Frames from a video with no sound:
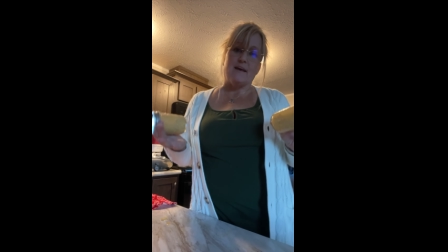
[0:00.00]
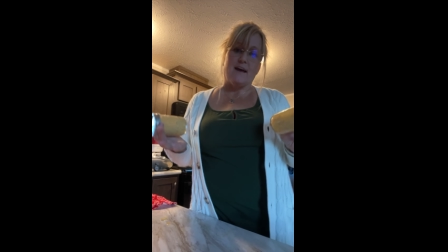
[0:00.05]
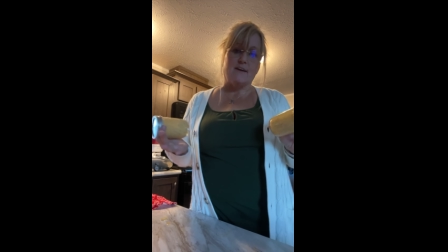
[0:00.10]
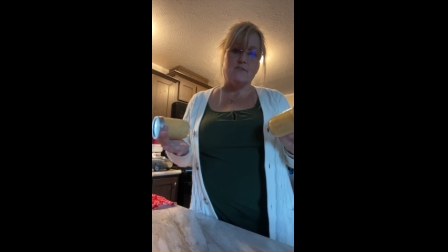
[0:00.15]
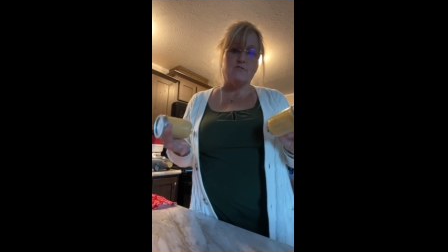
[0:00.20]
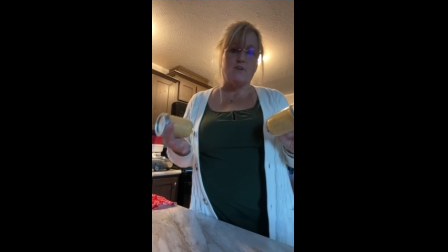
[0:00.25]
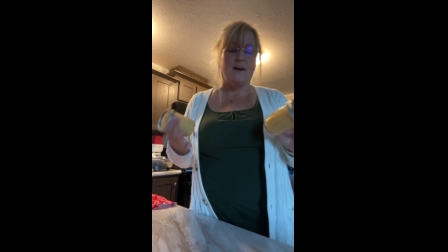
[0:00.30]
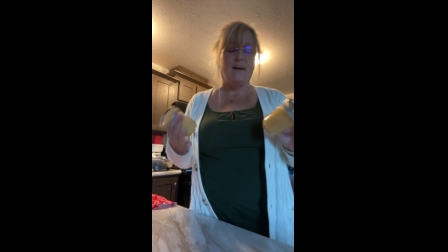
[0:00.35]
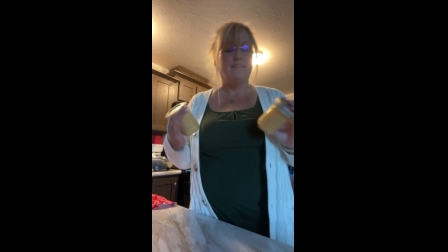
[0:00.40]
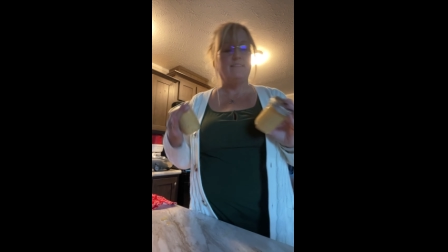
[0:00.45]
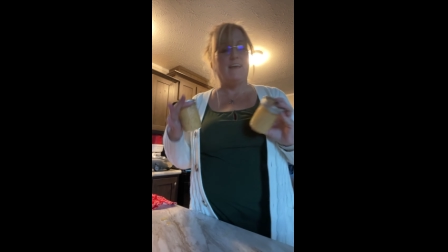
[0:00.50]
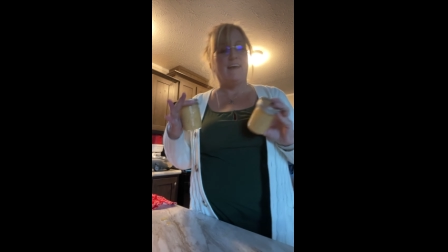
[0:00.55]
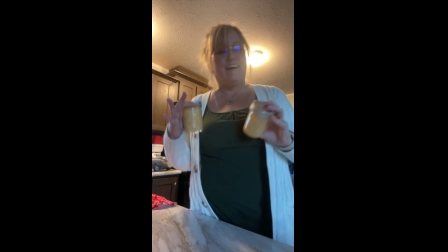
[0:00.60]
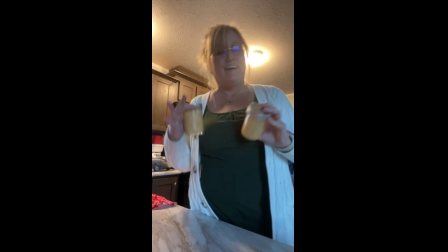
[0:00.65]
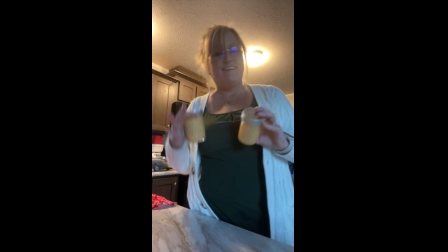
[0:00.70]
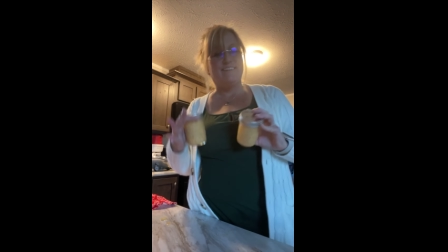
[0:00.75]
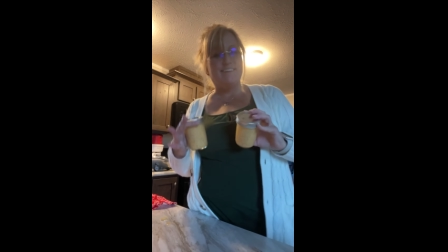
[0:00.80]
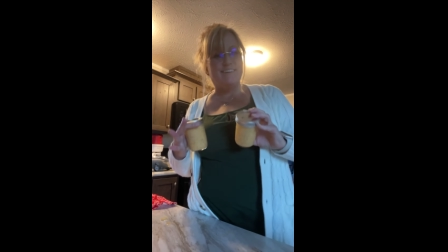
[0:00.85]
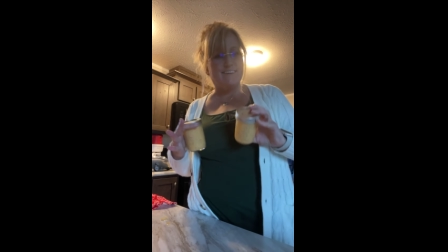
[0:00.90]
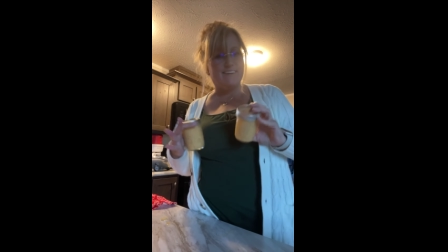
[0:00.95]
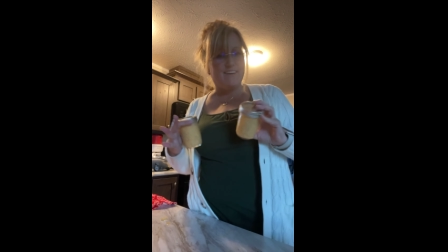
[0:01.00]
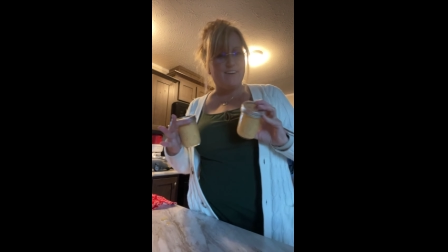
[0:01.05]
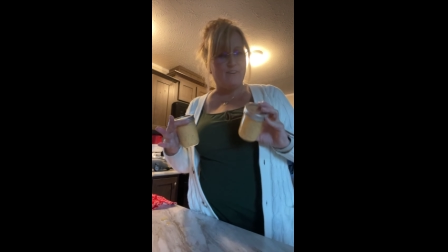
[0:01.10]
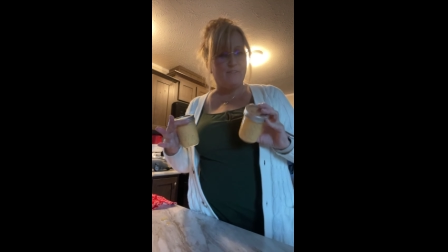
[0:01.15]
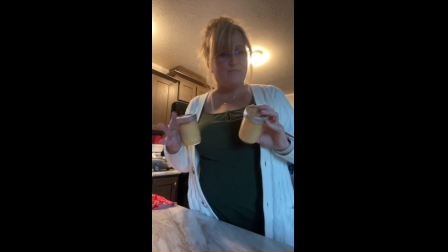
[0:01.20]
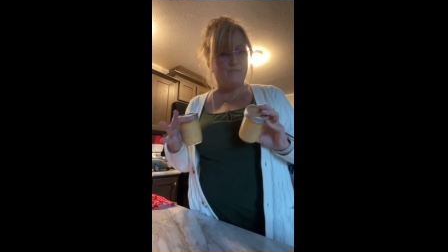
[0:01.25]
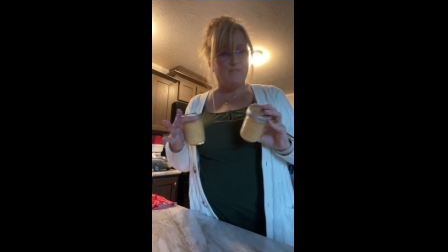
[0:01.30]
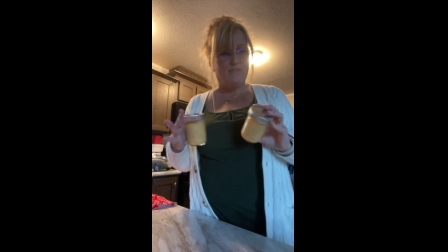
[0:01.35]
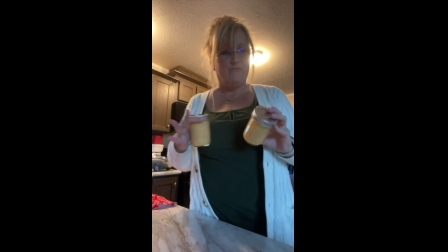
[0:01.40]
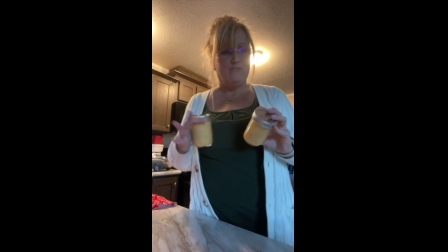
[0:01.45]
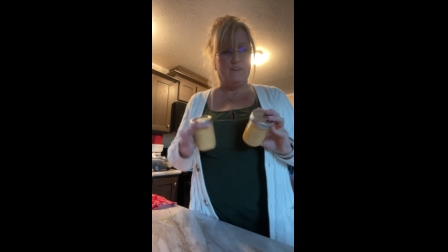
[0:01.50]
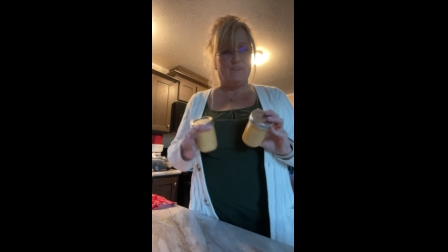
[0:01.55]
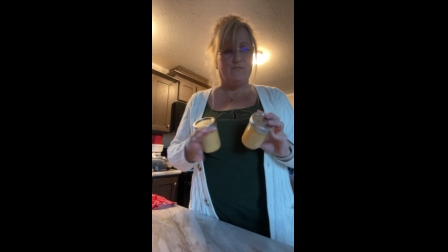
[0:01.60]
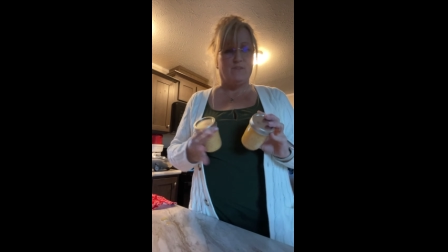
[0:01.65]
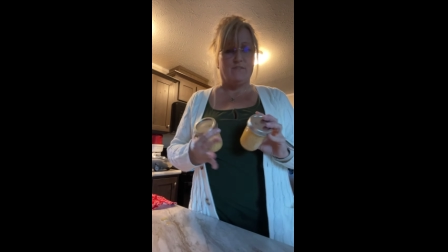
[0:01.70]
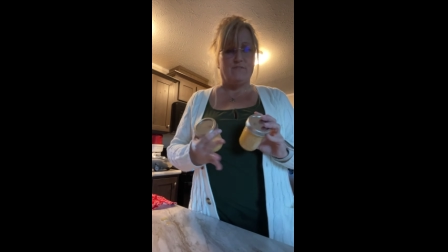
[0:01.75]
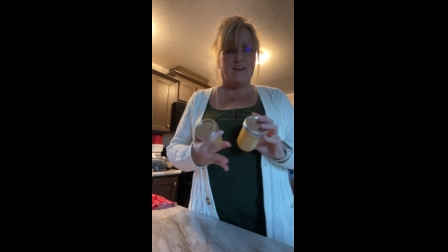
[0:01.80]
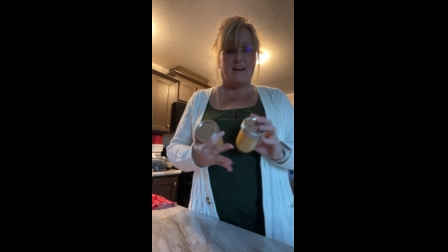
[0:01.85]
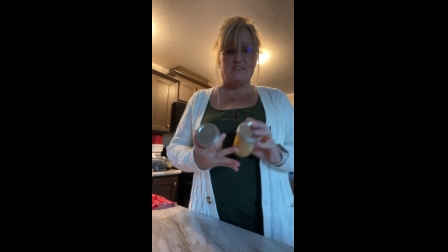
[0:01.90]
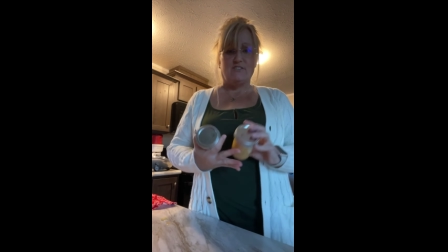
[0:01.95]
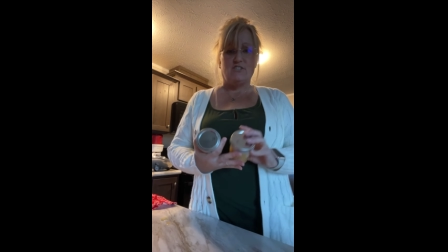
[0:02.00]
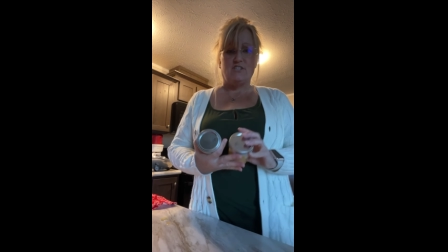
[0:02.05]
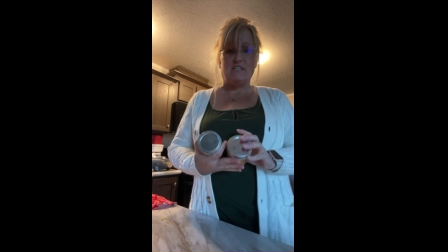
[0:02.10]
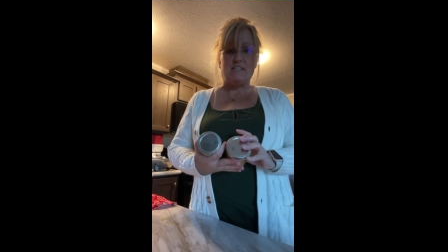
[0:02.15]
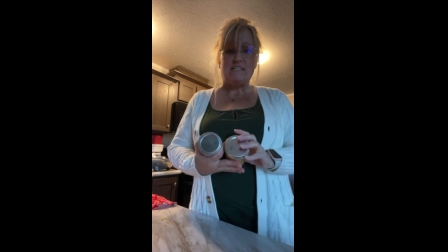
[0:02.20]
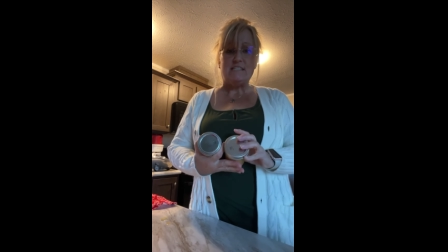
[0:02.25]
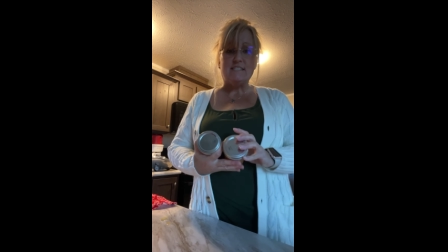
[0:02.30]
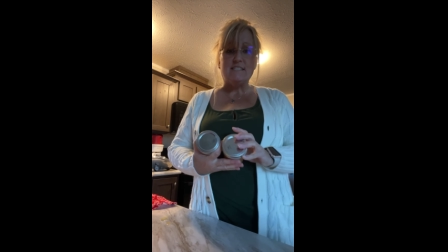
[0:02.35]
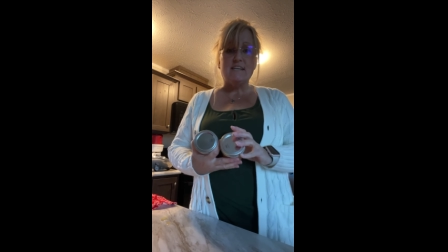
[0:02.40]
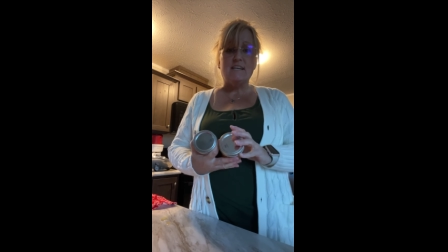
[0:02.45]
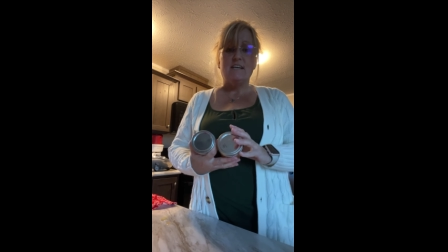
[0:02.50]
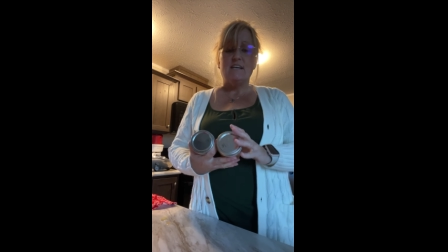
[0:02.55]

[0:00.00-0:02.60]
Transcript: I tried that. I didn't care for the flavor of that cheese.